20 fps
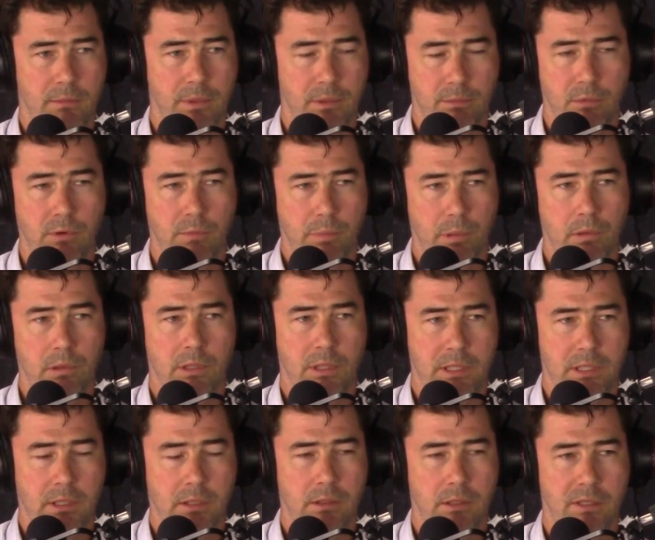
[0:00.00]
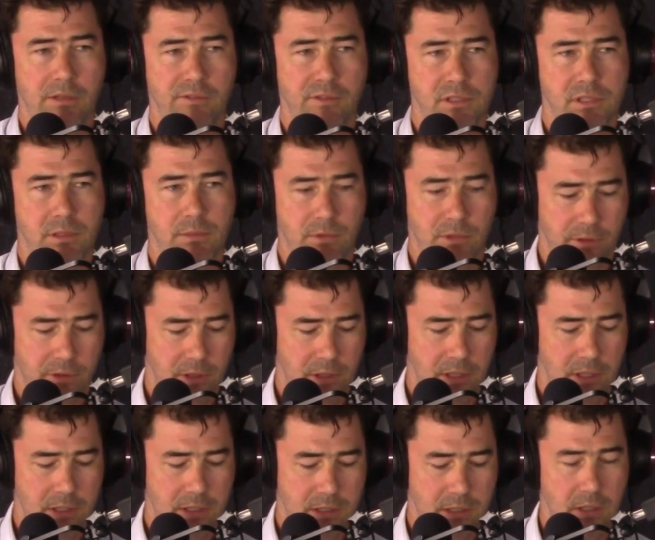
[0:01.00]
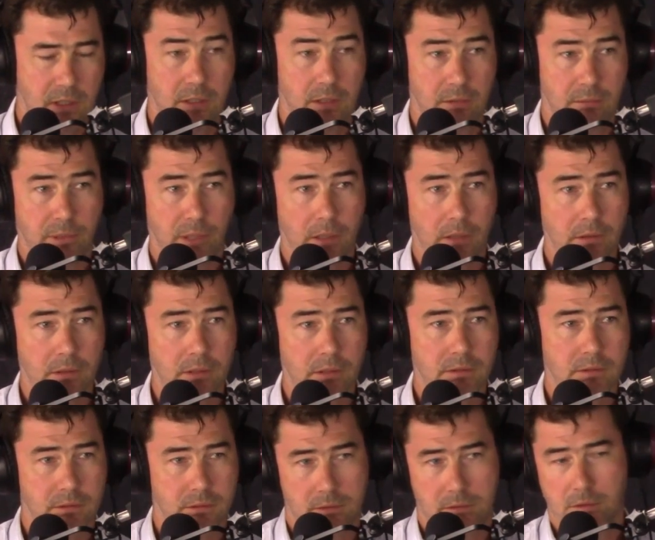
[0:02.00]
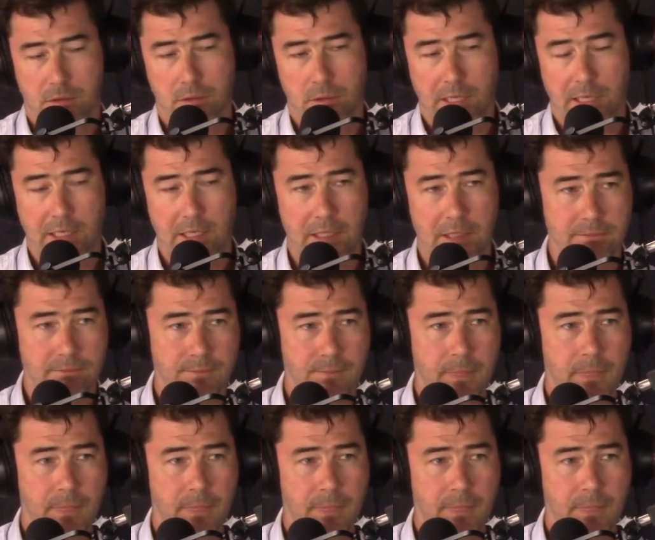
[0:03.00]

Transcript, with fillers: But more importantly, you're looking for someone that is a good bloke or lady